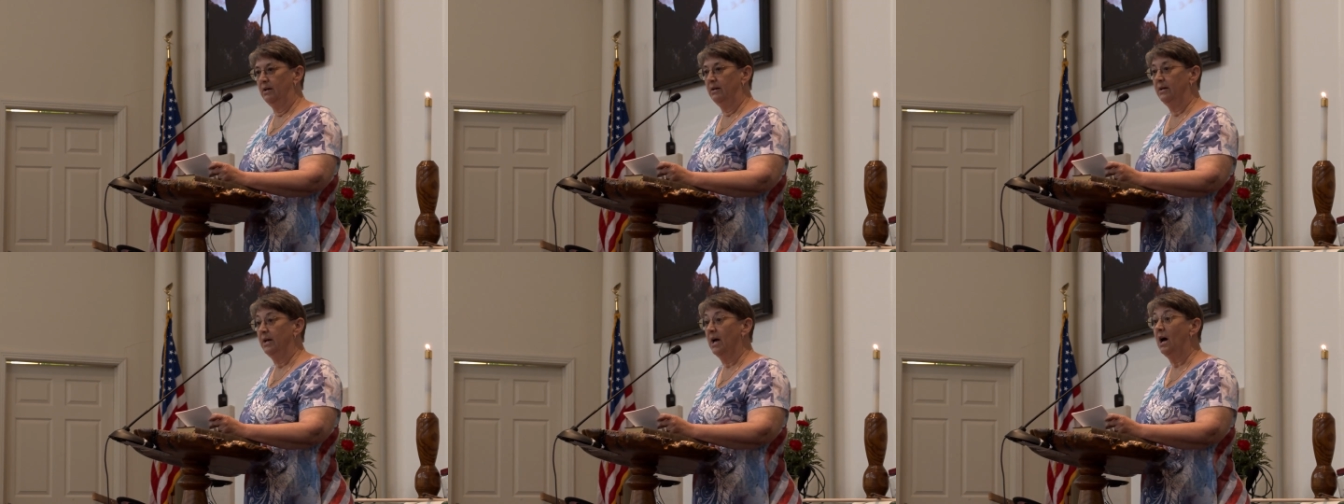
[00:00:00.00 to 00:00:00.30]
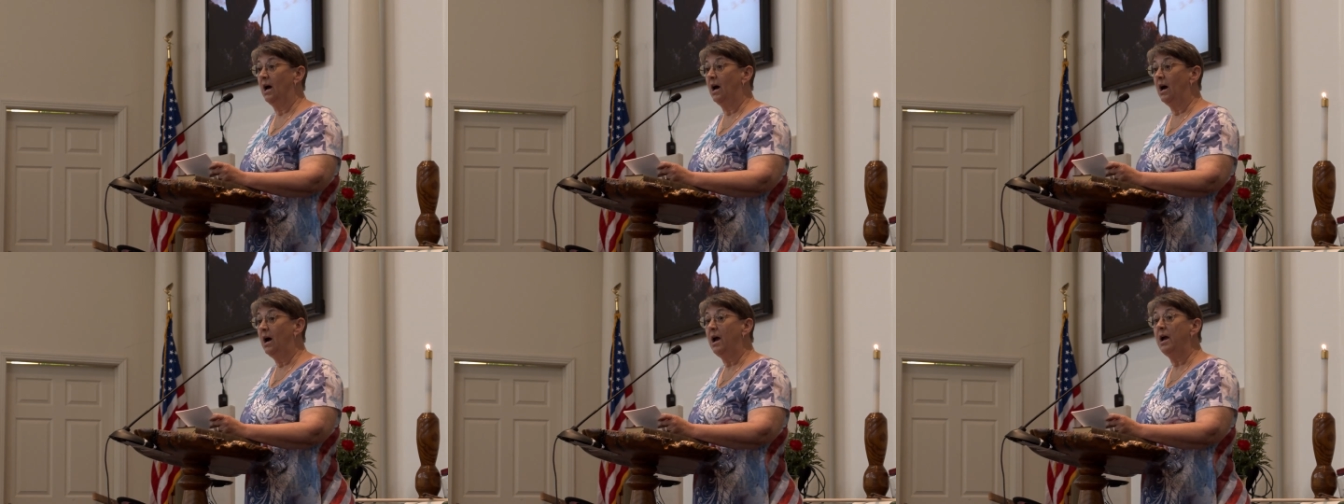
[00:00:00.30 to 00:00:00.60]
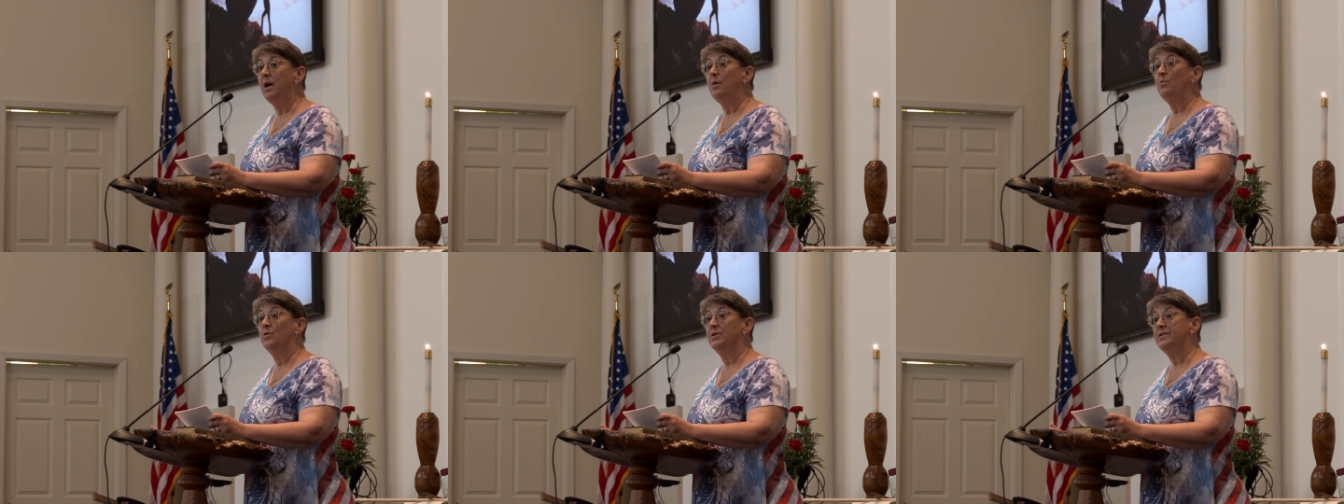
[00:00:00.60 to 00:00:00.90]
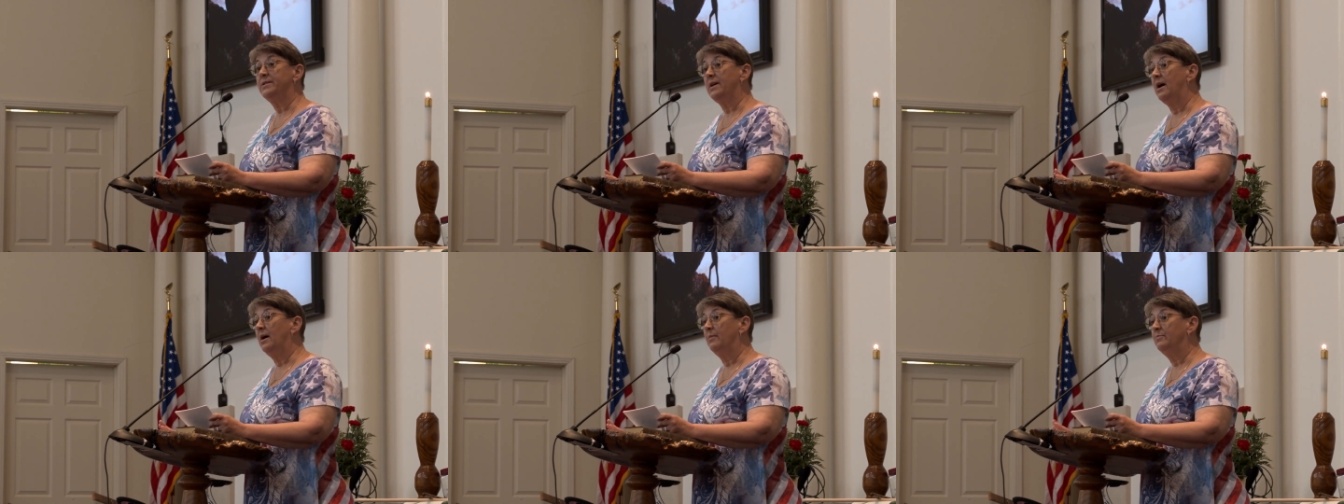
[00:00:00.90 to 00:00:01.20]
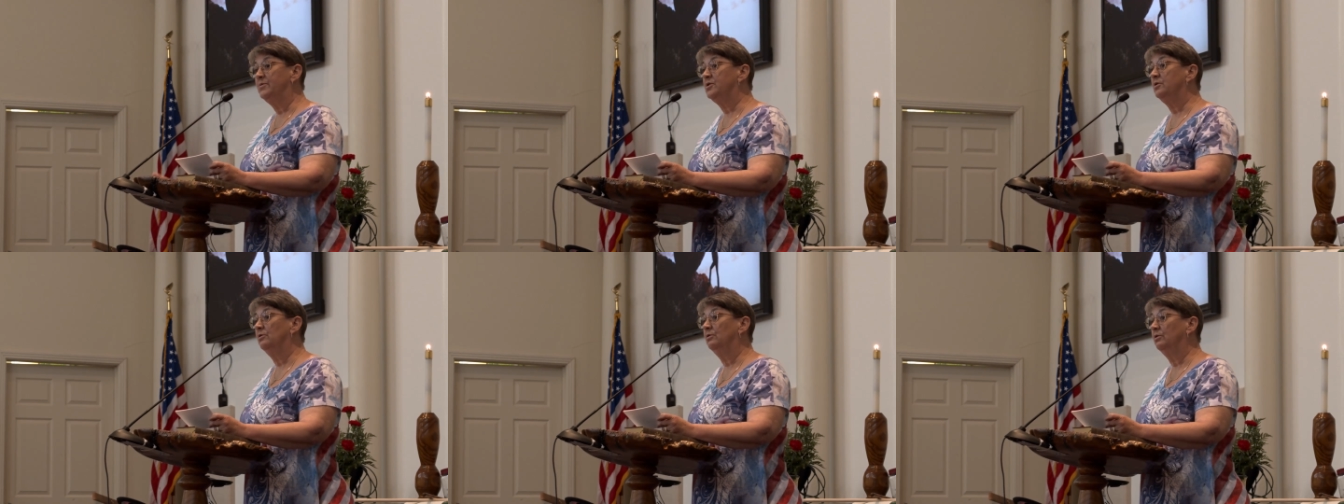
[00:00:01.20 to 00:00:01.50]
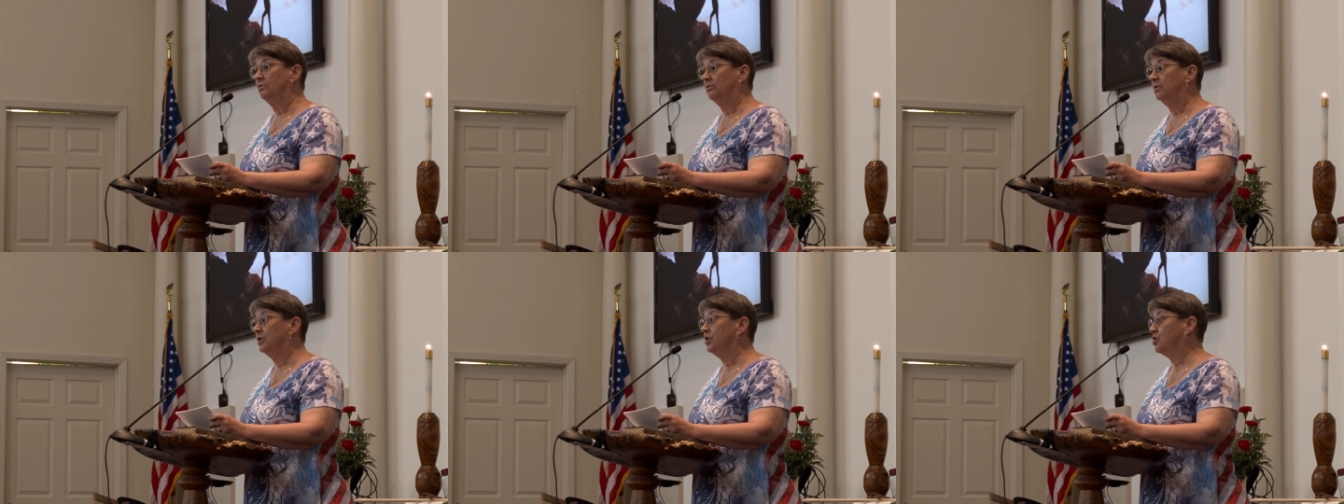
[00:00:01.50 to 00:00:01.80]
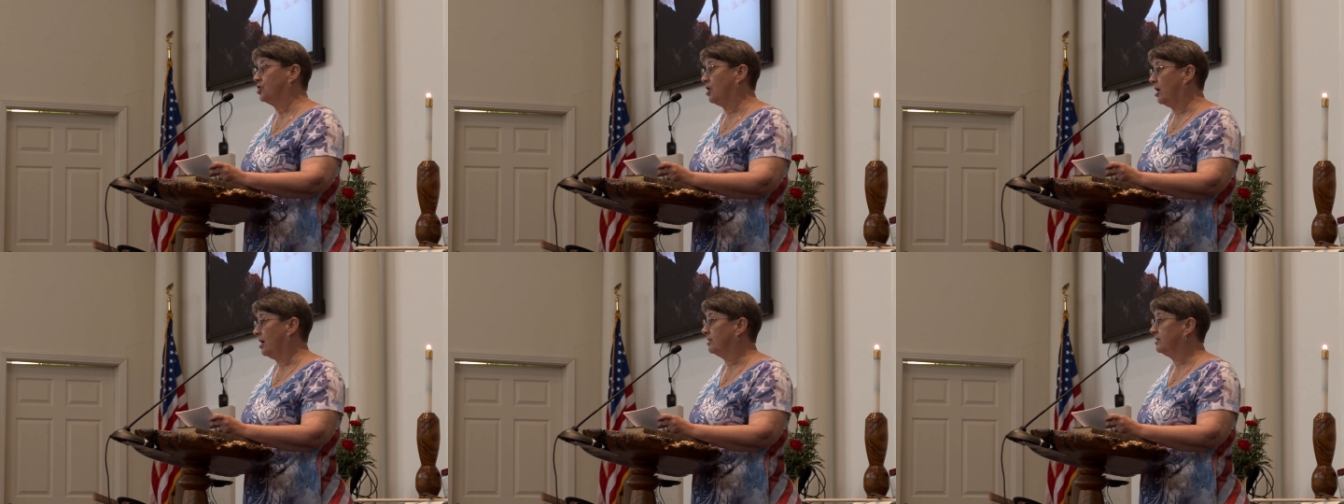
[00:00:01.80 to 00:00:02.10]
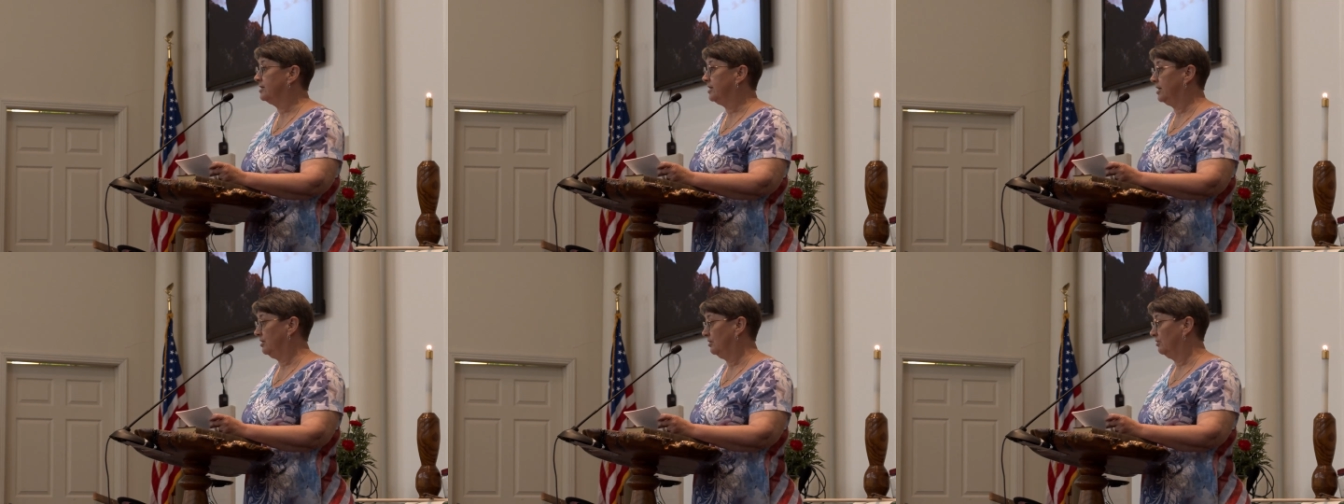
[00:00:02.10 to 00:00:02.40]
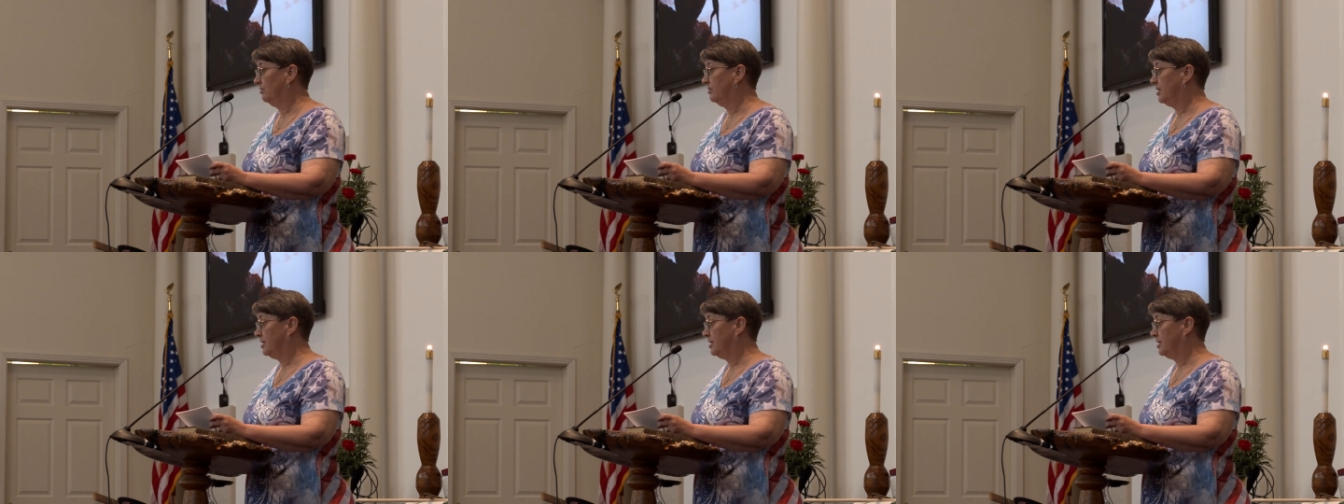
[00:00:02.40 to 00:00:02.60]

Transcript: Now, I was absolutely shocked to hear